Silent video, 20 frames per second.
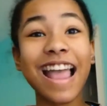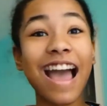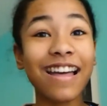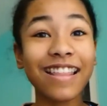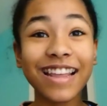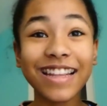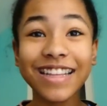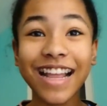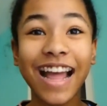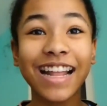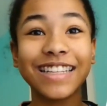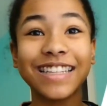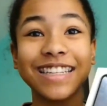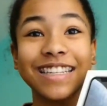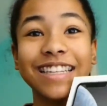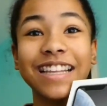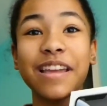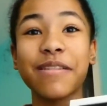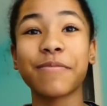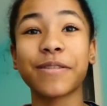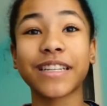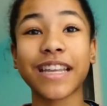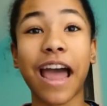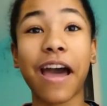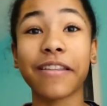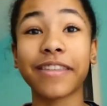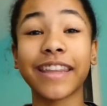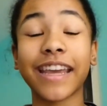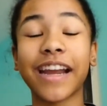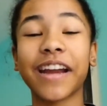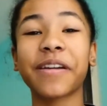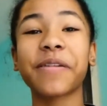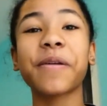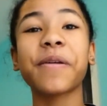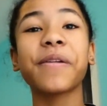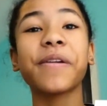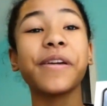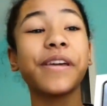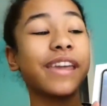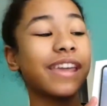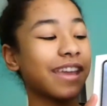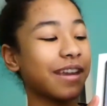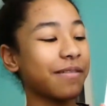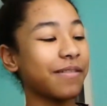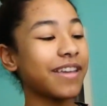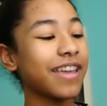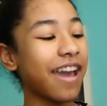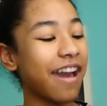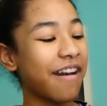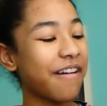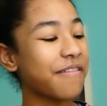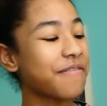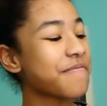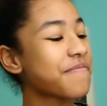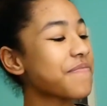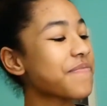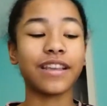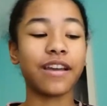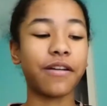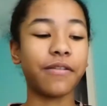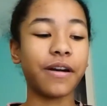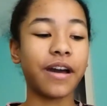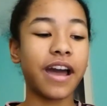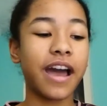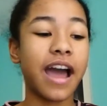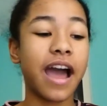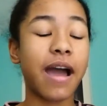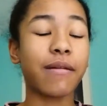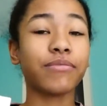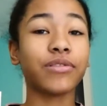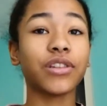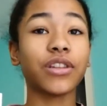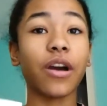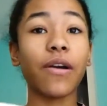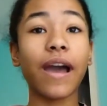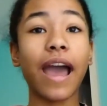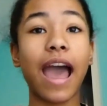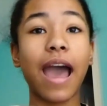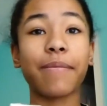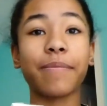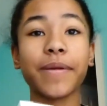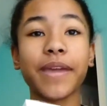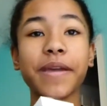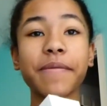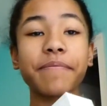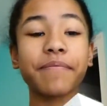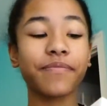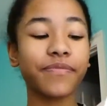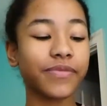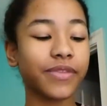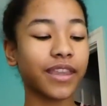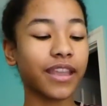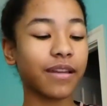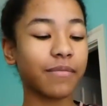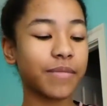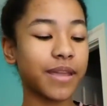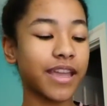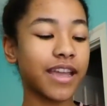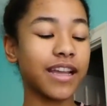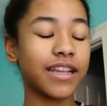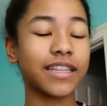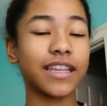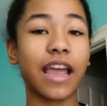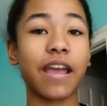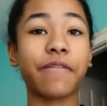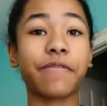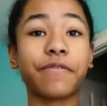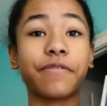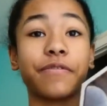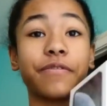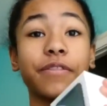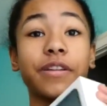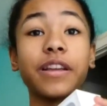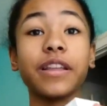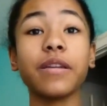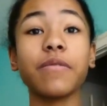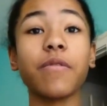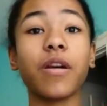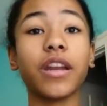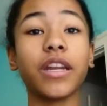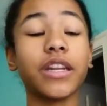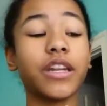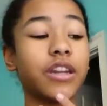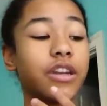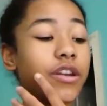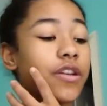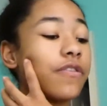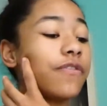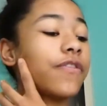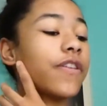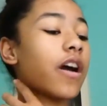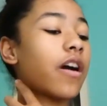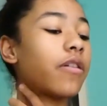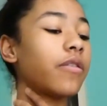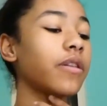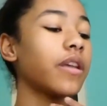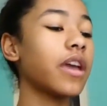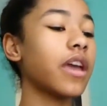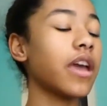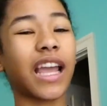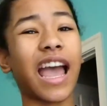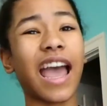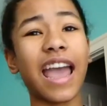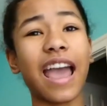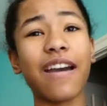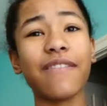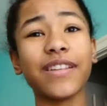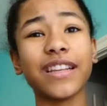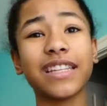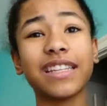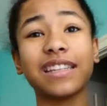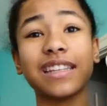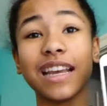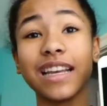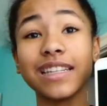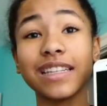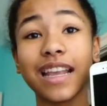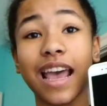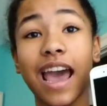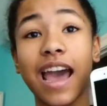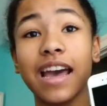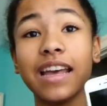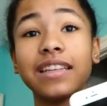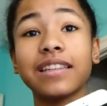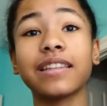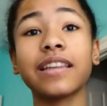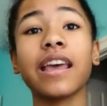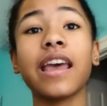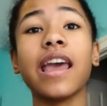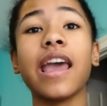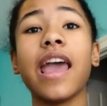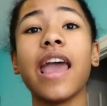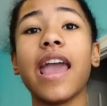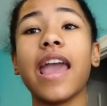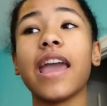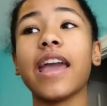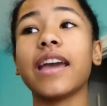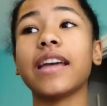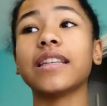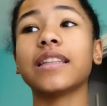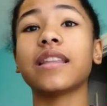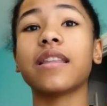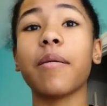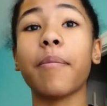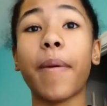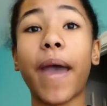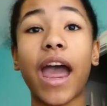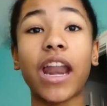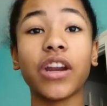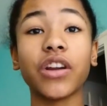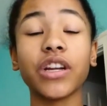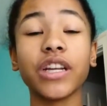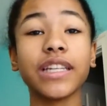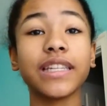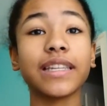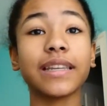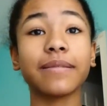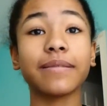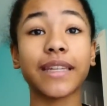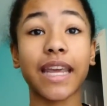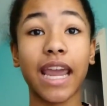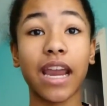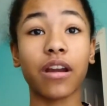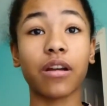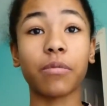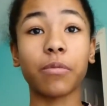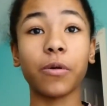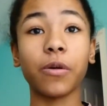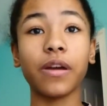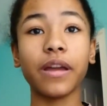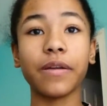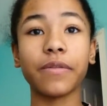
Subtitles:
Now that that disclaimer's out there, here we go. So, I'm so happy because I really wanted a new phone. I have a 6S and the battery's terrible.